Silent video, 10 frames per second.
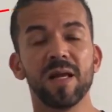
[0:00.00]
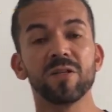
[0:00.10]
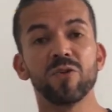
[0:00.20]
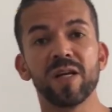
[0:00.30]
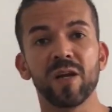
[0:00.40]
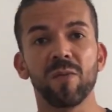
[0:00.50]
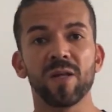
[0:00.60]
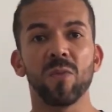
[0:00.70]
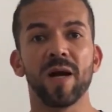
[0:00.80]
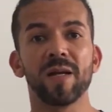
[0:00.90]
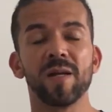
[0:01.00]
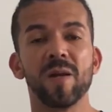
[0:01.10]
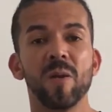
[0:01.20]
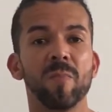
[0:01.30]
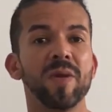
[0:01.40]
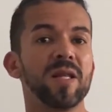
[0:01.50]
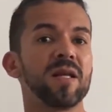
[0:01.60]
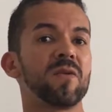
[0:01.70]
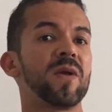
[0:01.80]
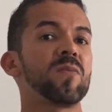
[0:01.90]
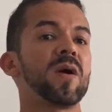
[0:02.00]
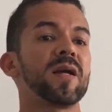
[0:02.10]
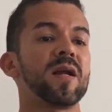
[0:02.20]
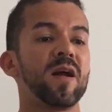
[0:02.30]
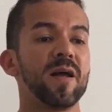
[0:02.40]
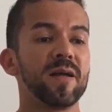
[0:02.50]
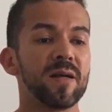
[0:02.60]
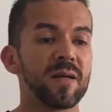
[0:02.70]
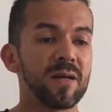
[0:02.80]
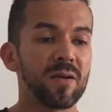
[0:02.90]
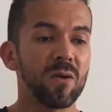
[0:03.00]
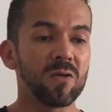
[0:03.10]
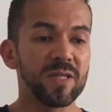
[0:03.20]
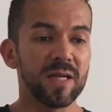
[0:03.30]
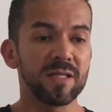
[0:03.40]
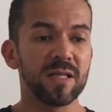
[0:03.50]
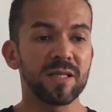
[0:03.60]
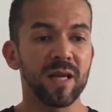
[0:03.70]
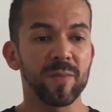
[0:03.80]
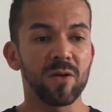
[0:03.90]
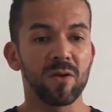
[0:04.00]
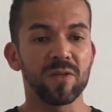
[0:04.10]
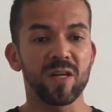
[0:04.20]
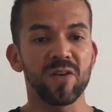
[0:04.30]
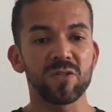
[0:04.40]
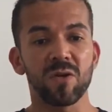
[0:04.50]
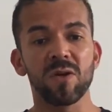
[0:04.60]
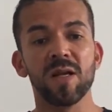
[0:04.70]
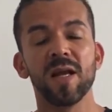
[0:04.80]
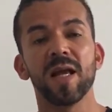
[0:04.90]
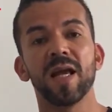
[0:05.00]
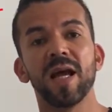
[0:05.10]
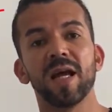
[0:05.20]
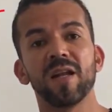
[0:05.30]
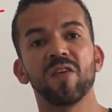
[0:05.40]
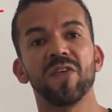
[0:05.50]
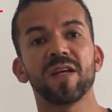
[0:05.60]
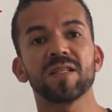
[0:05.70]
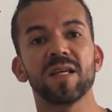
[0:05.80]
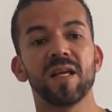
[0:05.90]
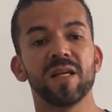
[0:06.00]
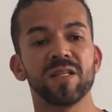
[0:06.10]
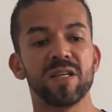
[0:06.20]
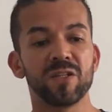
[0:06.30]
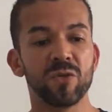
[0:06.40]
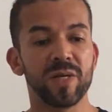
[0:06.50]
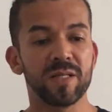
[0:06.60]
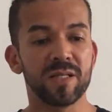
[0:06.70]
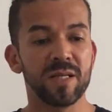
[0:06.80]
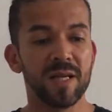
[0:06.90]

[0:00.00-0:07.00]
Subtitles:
drinking red wine, meaning that red wine contains this chemical resveratrol and it affects sirtuins.